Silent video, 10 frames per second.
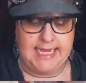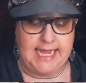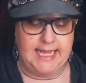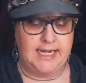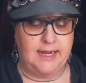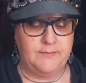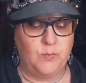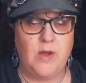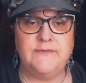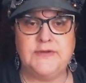and I'm
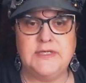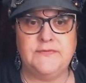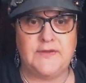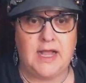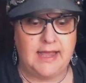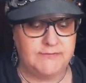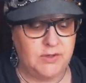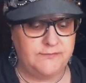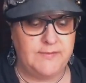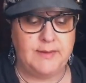155. You
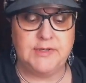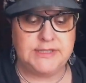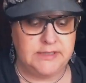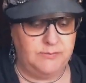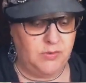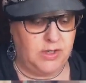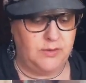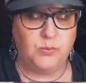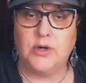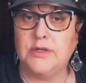have Memories and More,
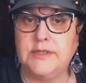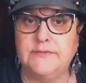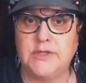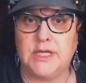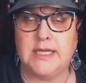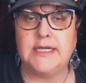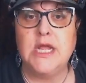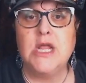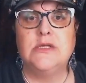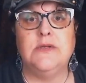World of Good.
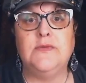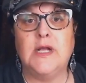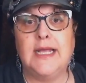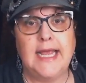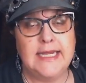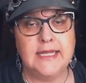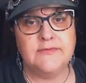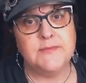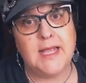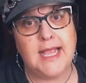So if you got any
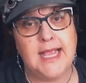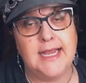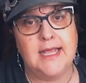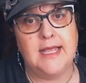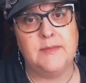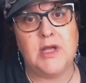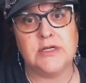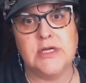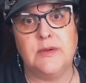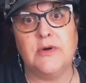of my
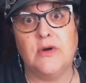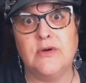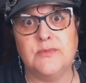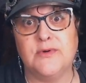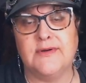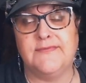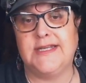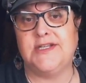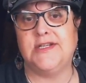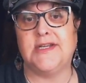October Old World
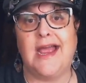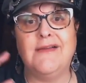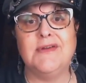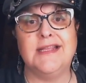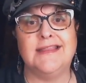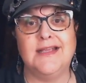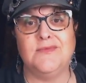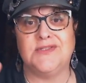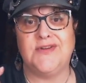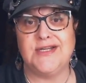Vintage, everything
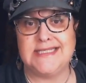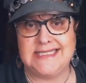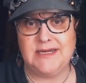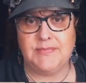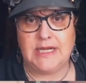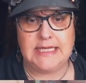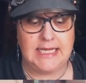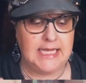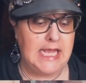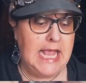was very
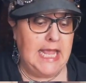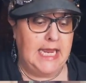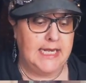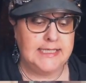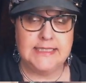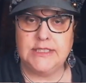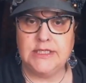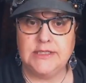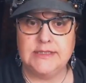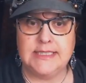steampunky, and I did
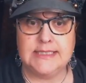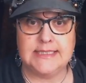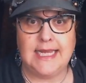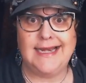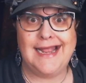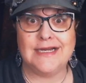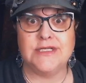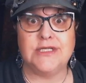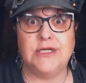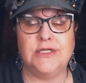use this set, and I
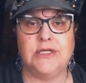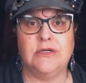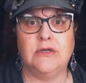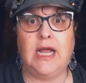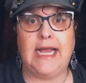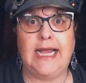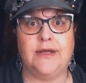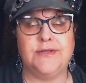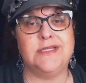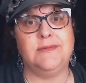actually showed you
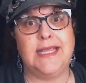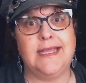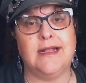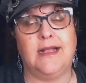how to make